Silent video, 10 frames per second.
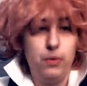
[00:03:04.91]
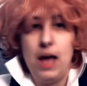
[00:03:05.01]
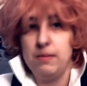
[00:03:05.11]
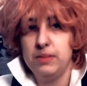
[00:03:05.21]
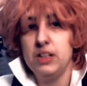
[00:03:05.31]

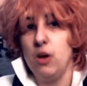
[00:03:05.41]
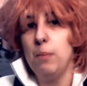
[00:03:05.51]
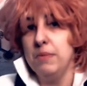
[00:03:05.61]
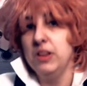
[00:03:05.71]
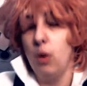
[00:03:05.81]
and
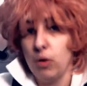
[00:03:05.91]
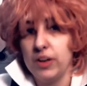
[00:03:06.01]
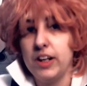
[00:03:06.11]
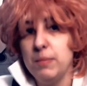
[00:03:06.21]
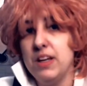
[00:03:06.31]

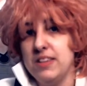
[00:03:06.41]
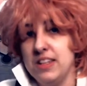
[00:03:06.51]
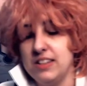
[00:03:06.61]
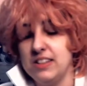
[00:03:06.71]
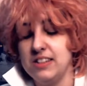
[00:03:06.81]
Lauriam in
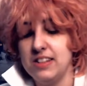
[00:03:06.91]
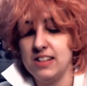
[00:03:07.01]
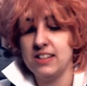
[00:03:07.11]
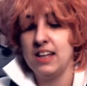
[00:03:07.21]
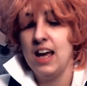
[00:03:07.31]
this
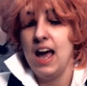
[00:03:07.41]
instance